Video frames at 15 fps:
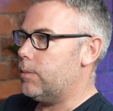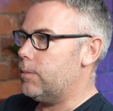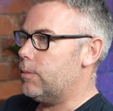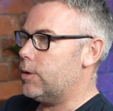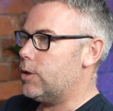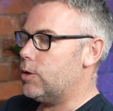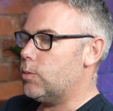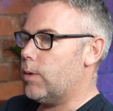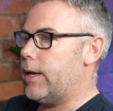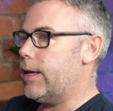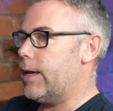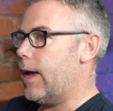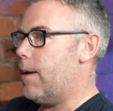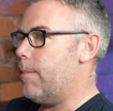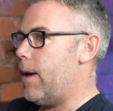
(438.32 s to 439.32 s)
which is where you
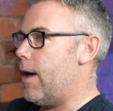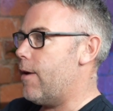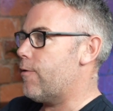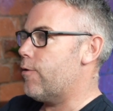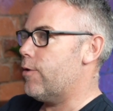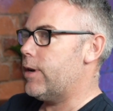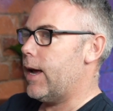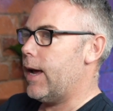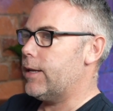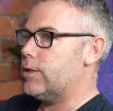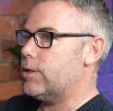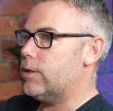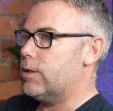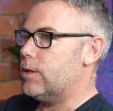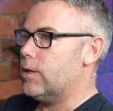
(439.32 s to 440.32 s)
get them out for a day
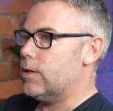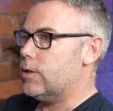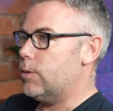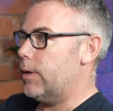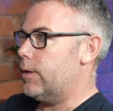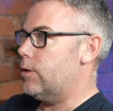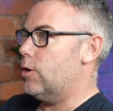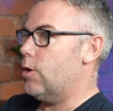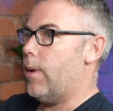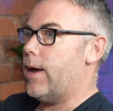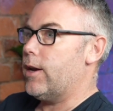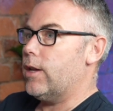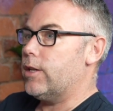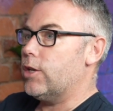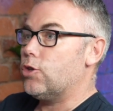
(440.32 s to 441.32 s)
to do
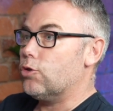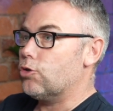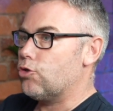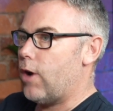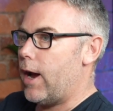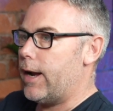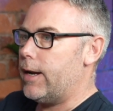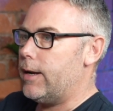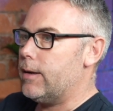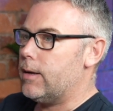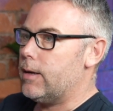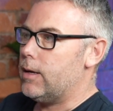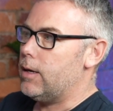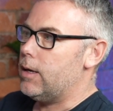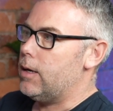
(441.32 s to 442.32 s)
additional training.
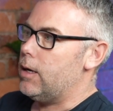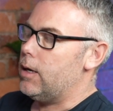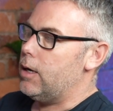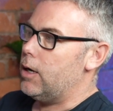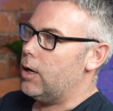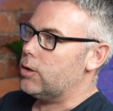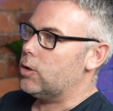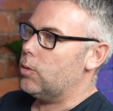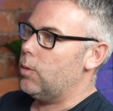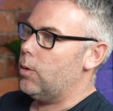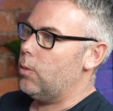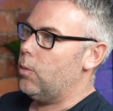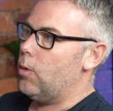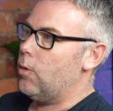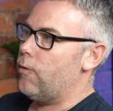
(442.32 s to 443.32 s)
So we
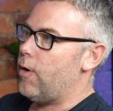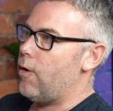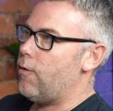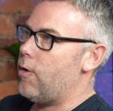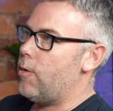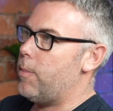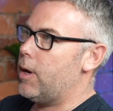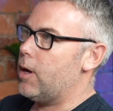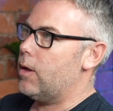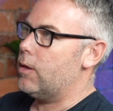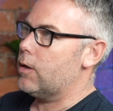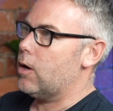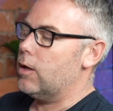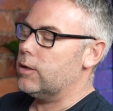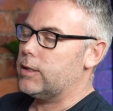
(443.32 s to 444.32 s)
were very, very big on
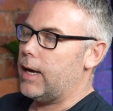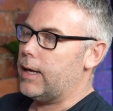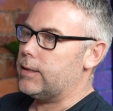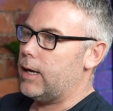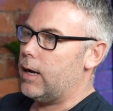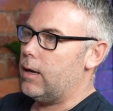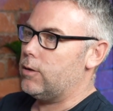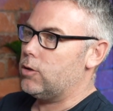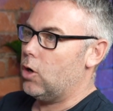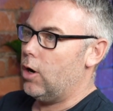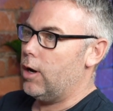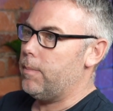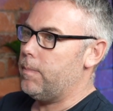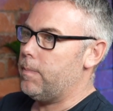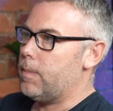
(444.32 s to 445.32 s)
the contact at the
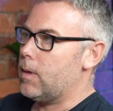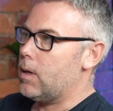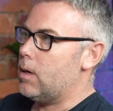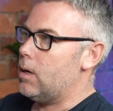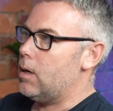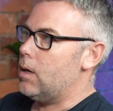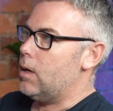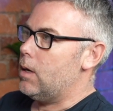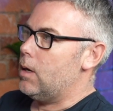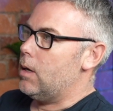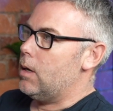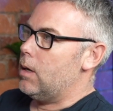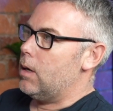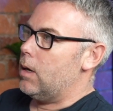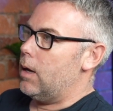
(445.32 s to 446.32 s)
time.
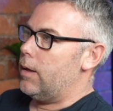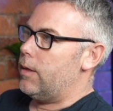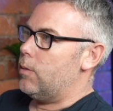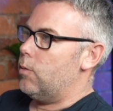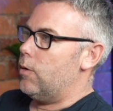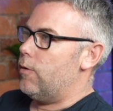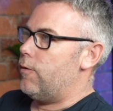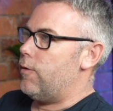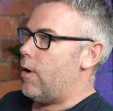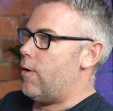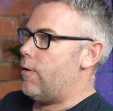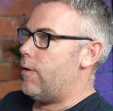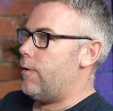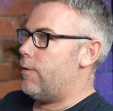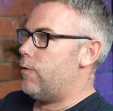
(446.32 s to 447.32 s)
I think we were very,
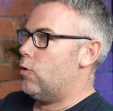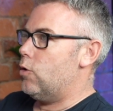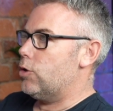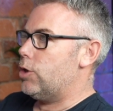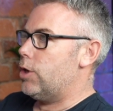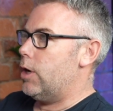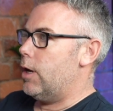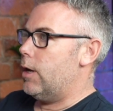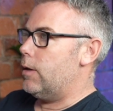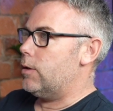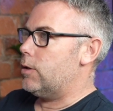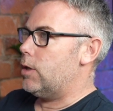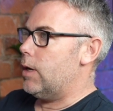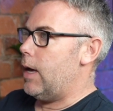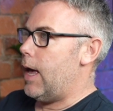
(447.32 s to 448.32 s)
very fortunate
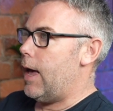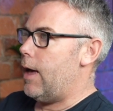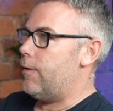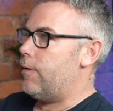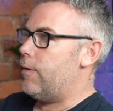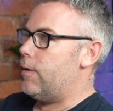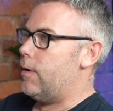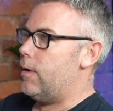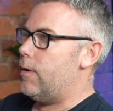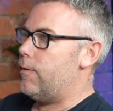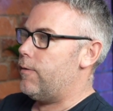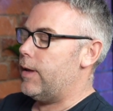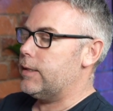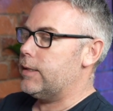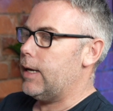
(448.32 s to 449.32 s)
to have a
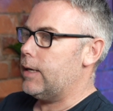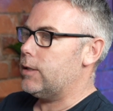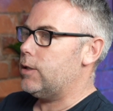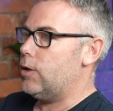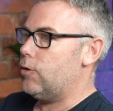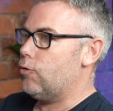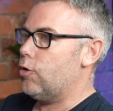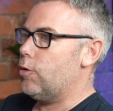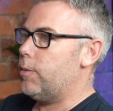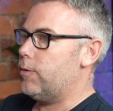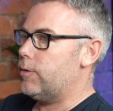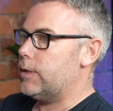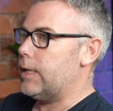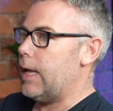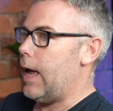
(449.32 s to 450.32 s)
fantastic group of
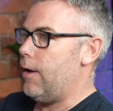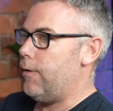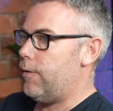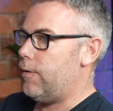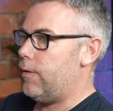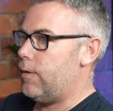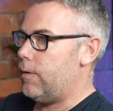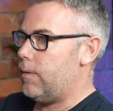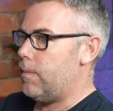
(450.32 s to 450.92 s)
staff